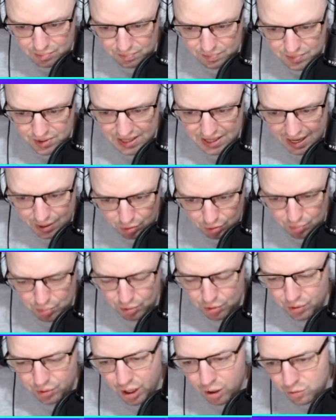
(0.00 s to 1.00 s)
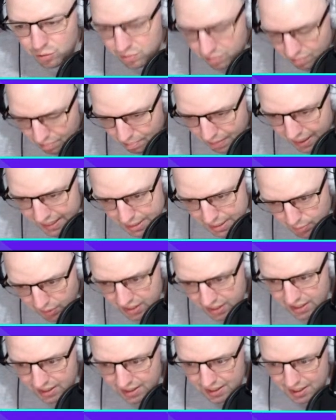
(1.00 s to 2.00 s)
Salah or Bruno,
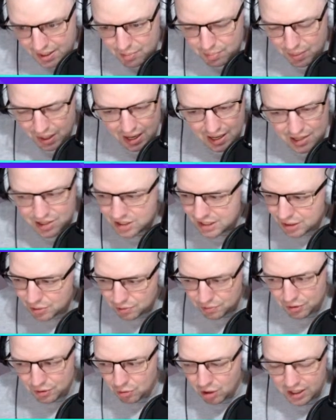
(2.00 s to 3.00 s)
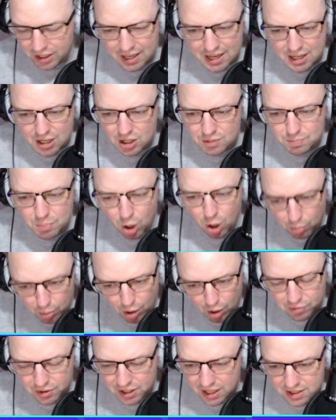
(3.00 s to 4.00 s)
maybe. But I still feel like he could pop
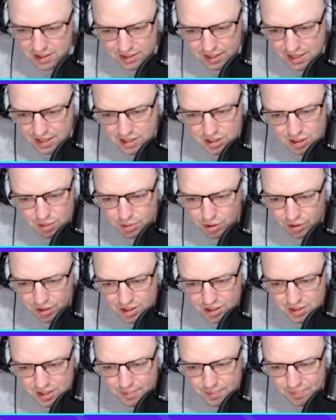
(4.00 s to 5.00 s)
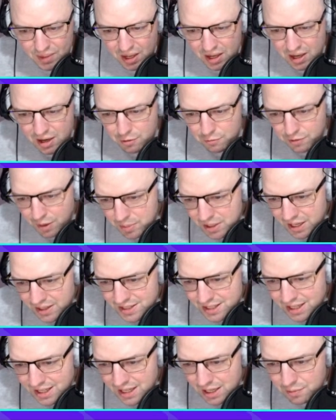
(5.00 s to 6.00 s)
off against Leeds, to be honest.
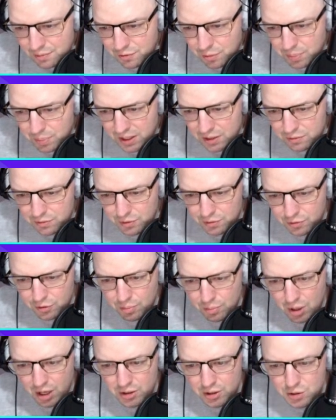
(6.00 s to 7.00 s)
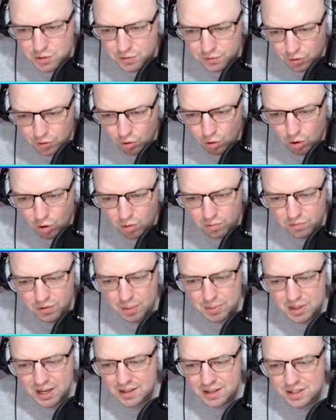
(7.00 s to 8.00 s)
Fabianski in for Pickford for a -4.
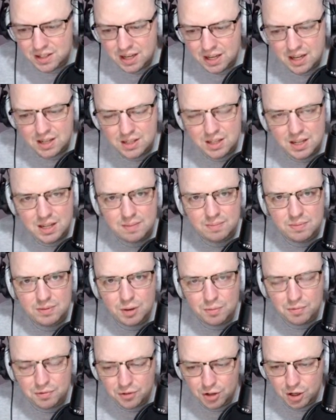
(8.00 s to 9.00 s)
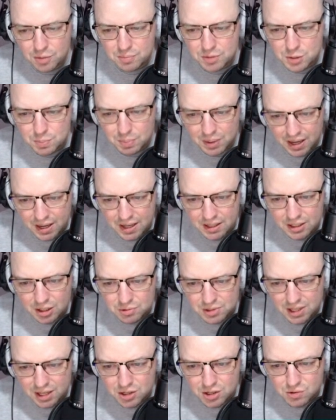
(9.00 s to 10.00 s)
Fabianski, is he confirmed as playing, though,
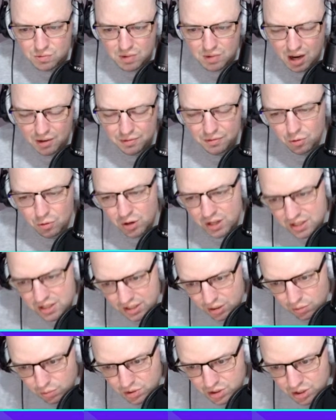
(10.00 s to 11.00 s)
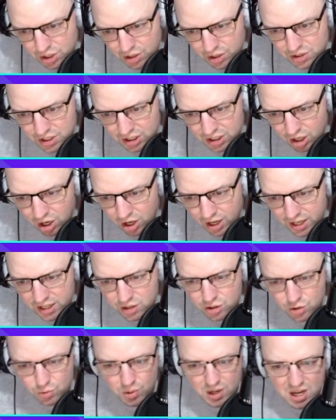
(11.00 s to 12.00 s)
Daniel? I thought he still was nursing the eye
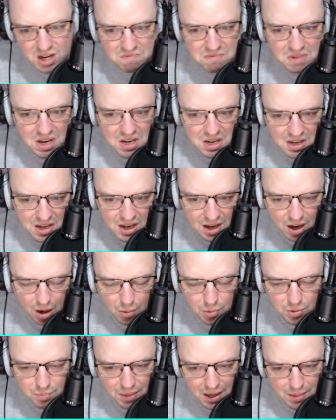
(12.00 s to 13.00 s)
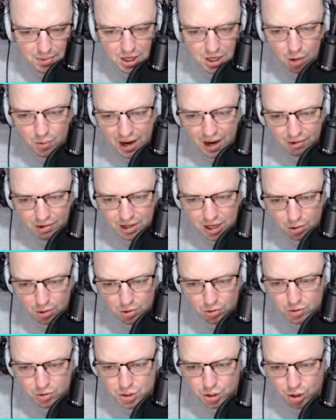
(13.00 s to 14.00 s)
injury. I would maybe go
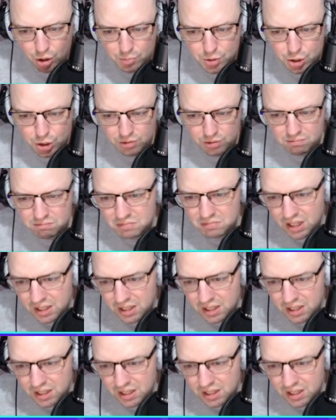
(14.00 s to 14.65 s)
Areola as an option.